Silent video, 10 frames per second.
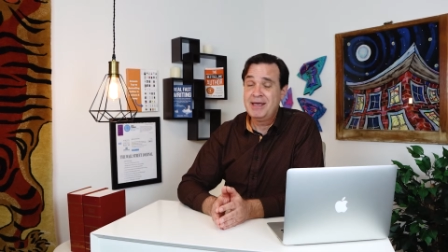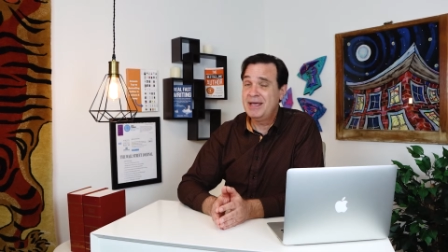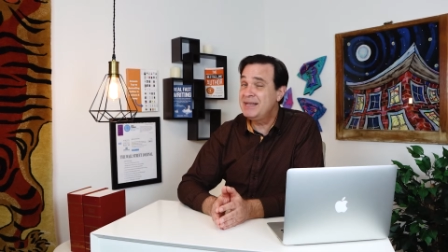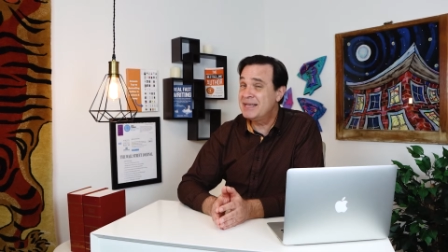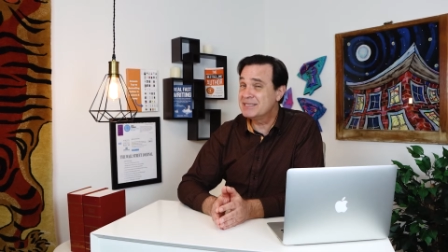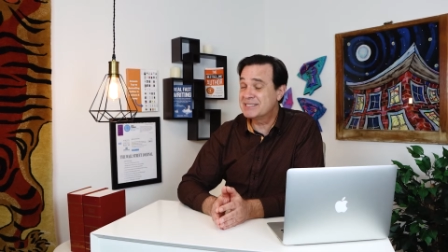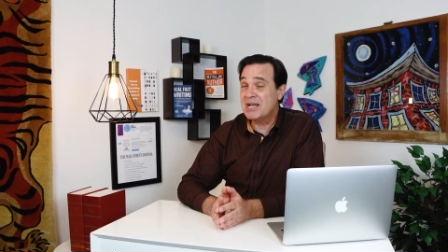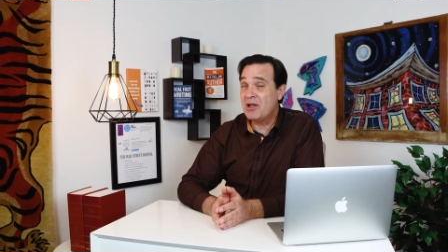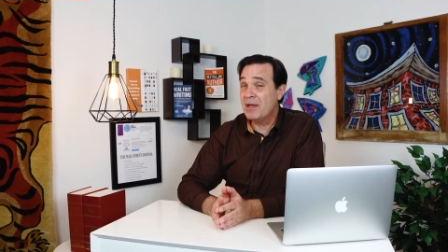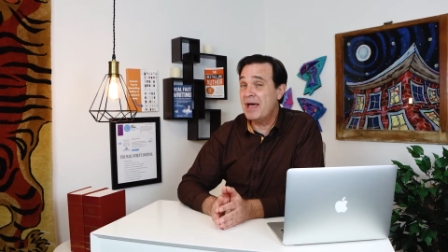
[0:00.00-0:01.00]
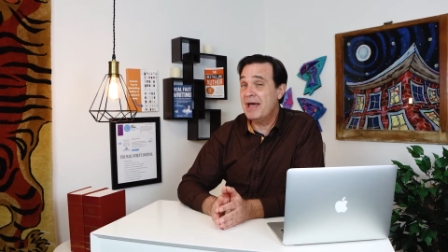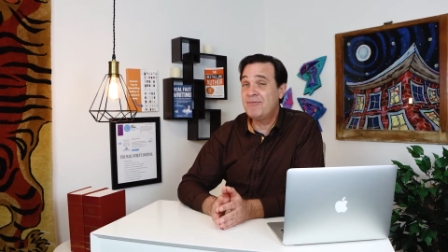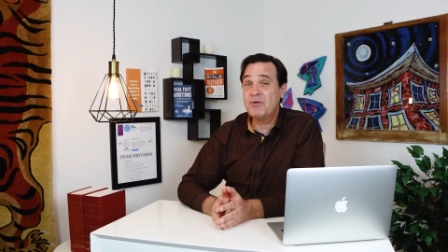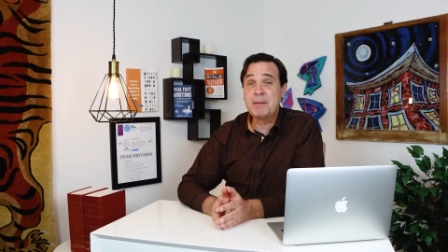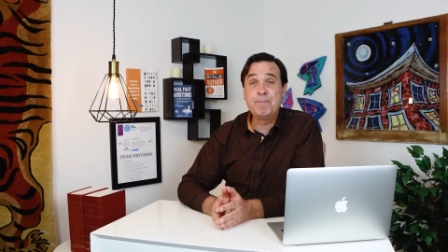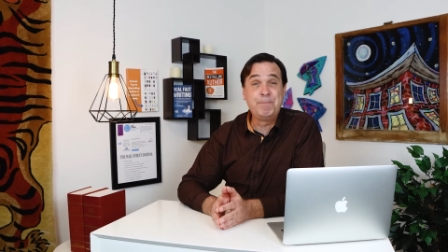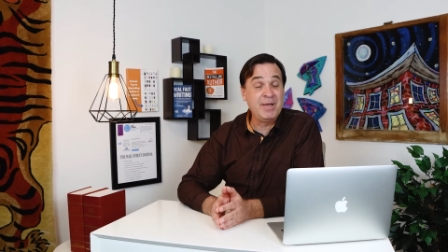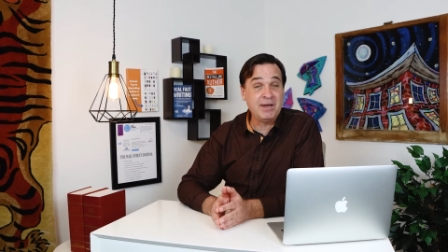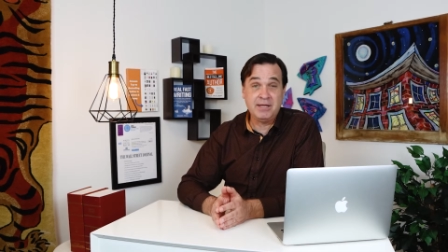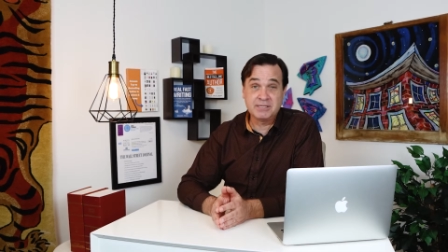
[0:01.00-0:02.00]
it could sell every
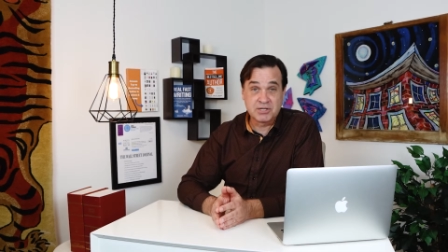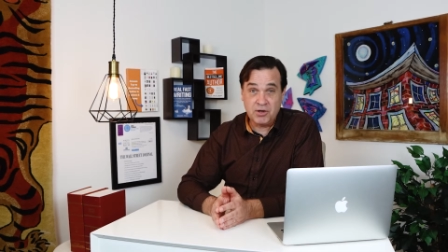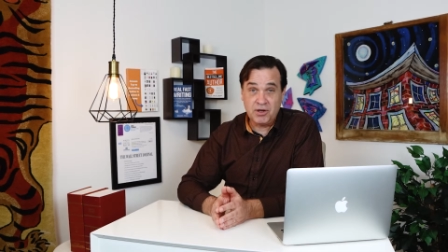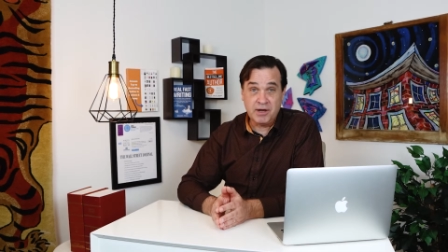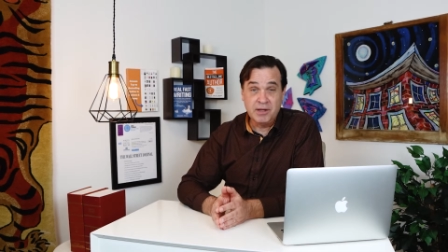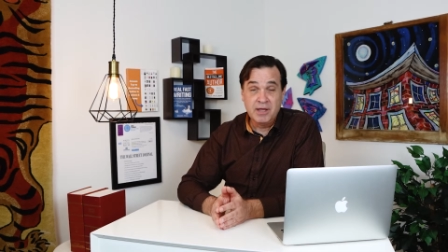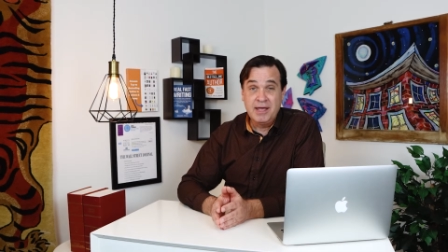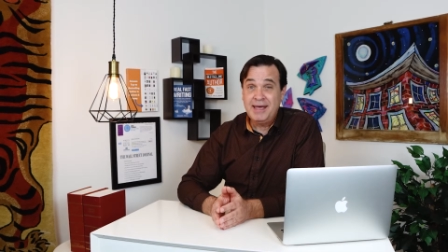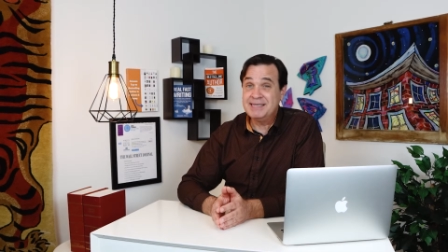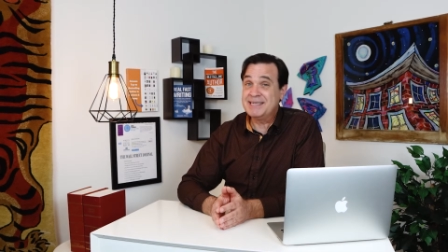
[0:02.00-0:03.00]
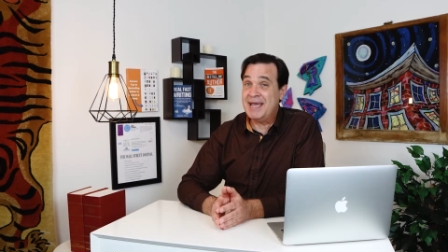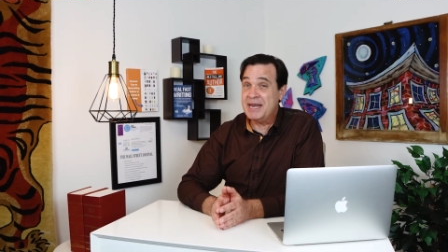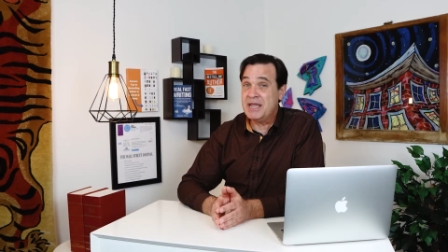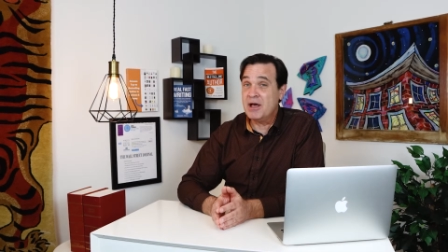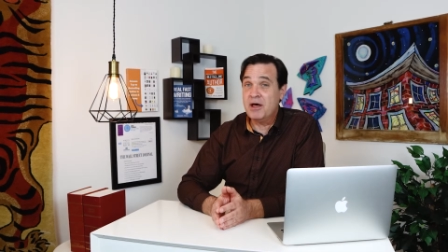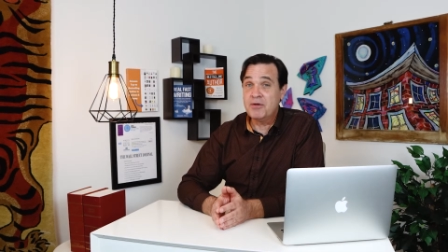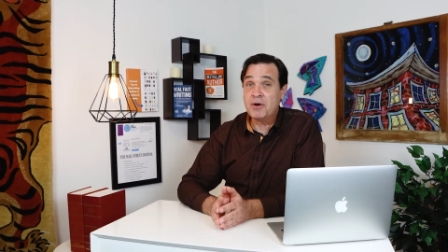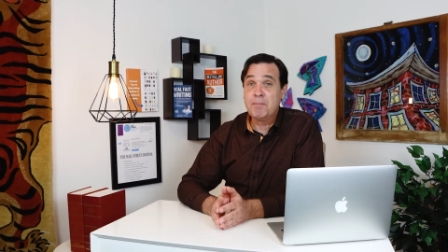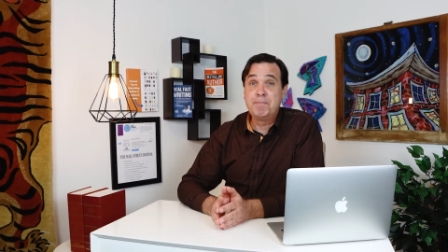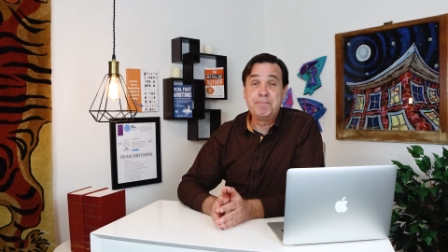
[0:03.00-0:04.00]
bit as good as any
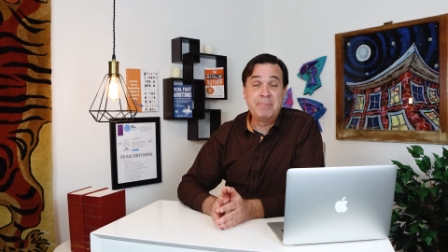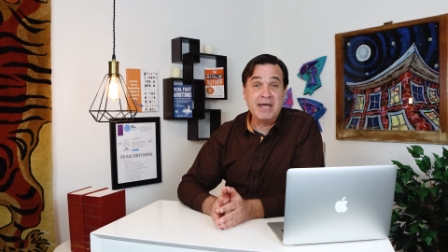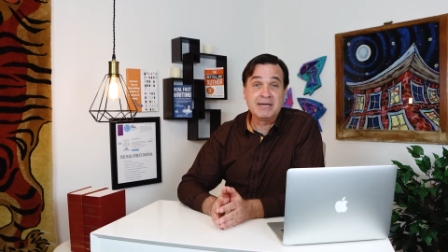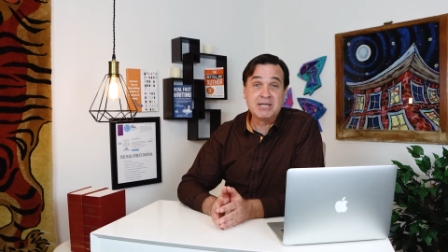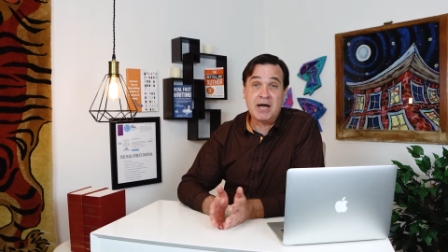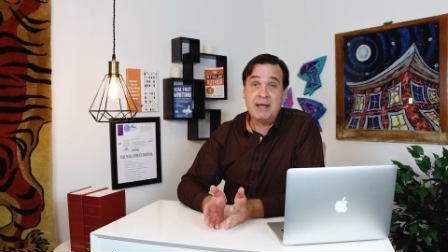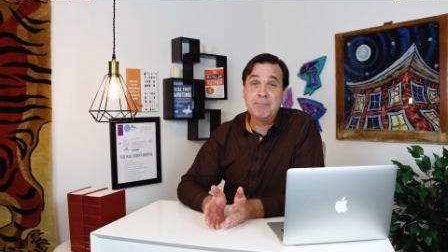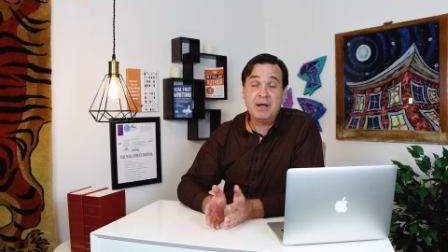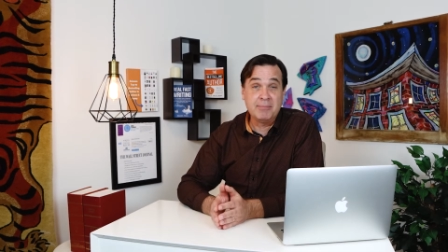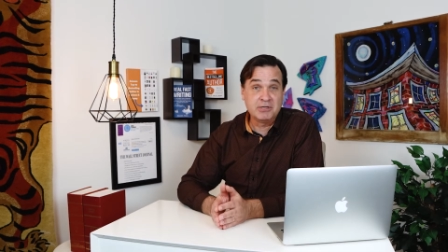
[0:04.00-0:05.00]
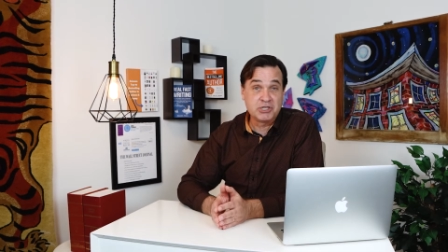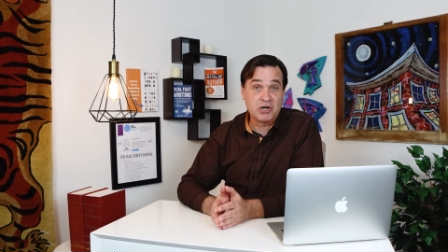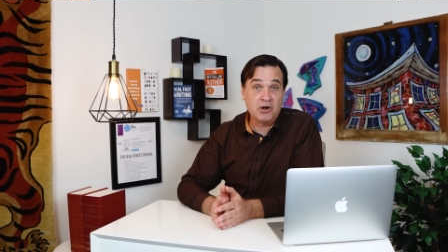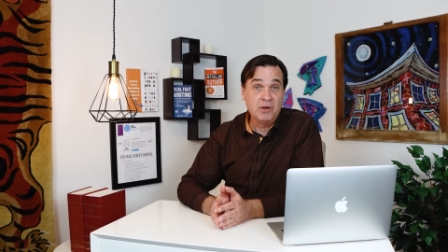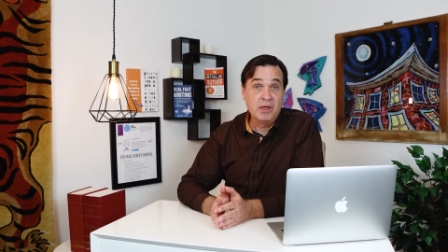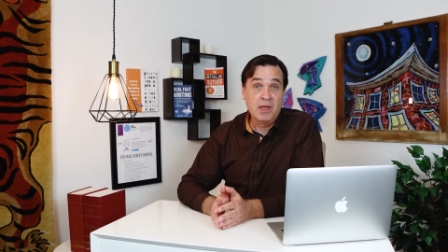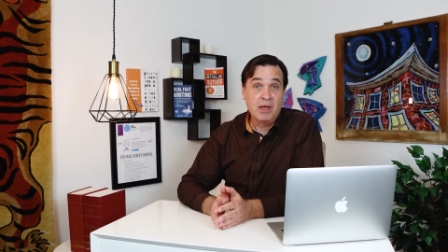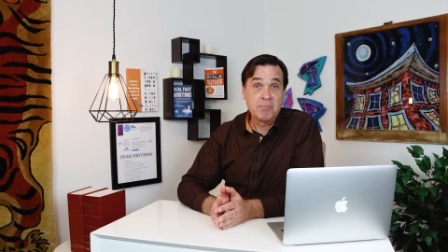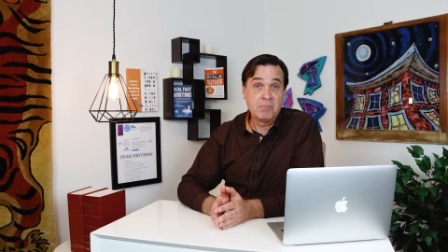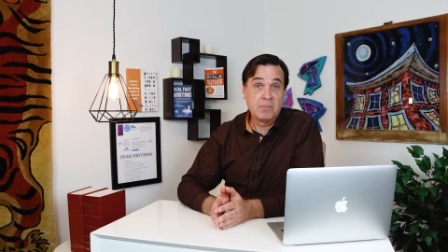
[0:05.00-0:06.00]
other big time publisher
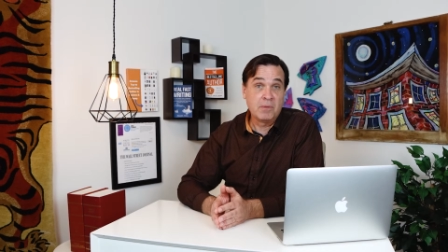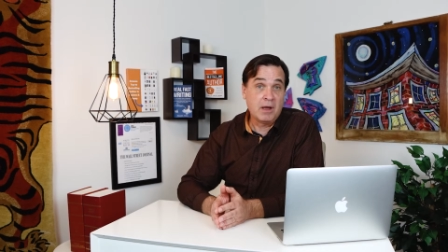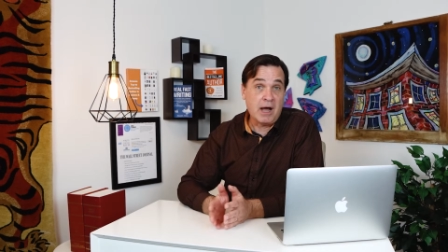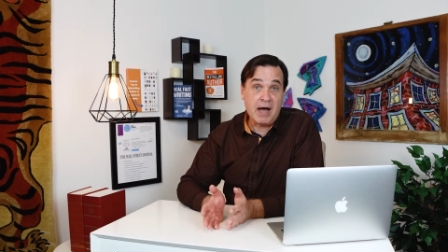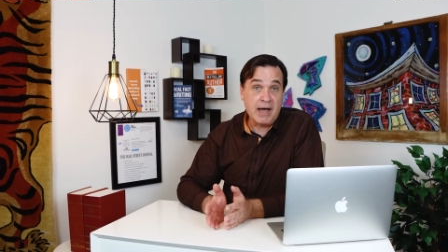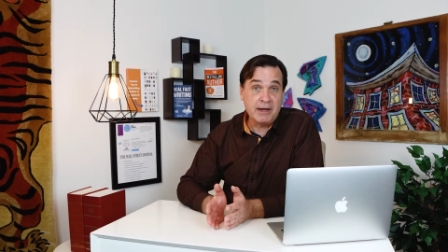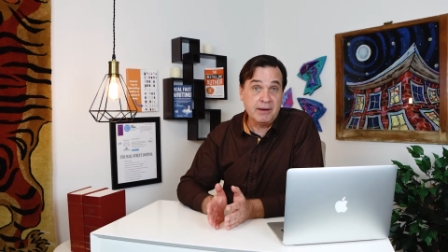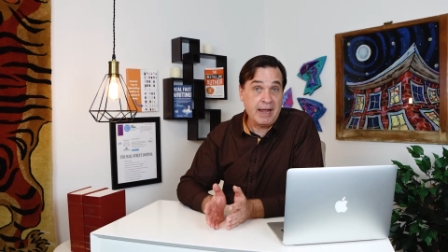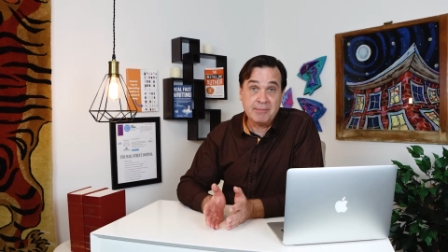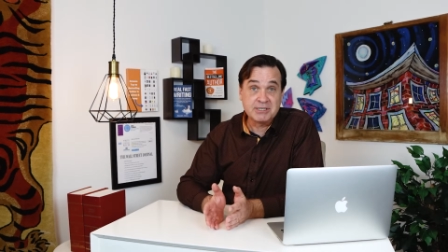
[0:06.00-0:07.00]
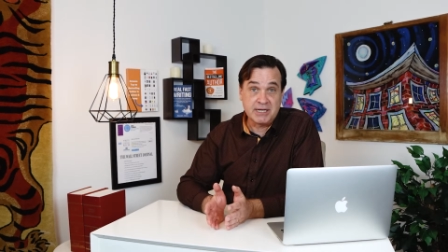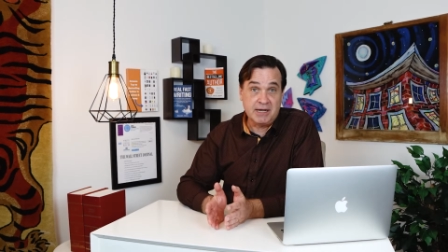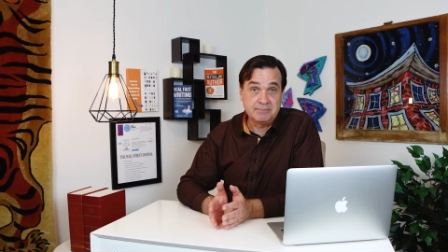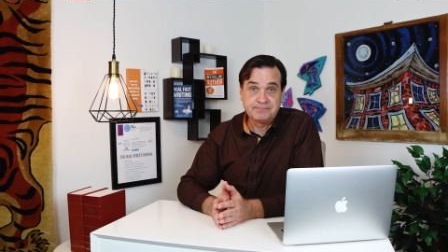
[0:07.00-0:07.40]
on Amazon.